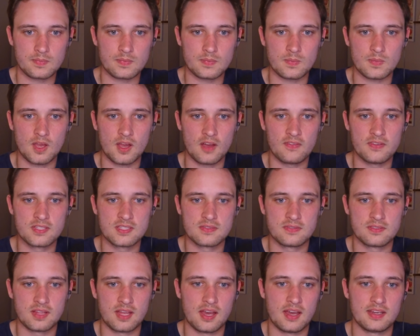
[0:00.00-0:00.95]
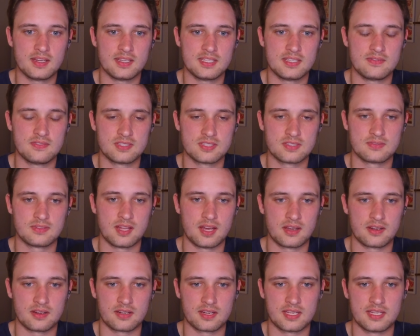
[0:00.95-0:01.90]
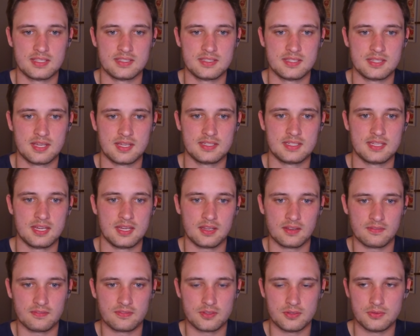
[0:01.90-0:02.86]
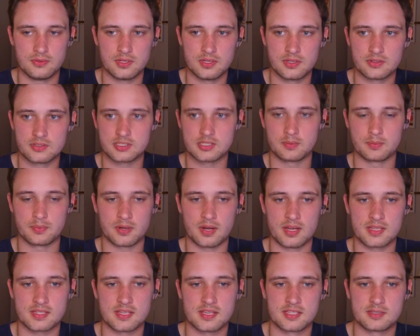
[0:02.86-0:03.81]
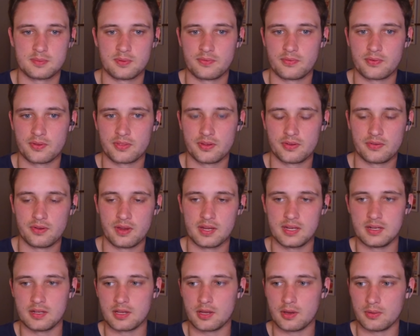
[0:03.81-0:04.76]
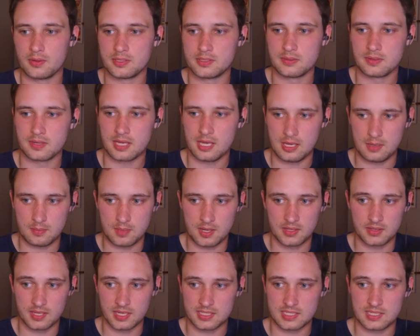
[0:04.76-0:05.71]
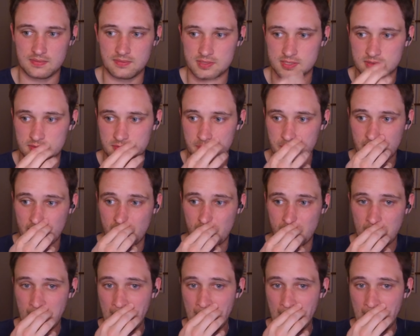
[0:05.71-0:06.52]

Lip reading: offensive line and defensive line are kids that take a few years to process before they're ready to go into a game, unlike defensive back.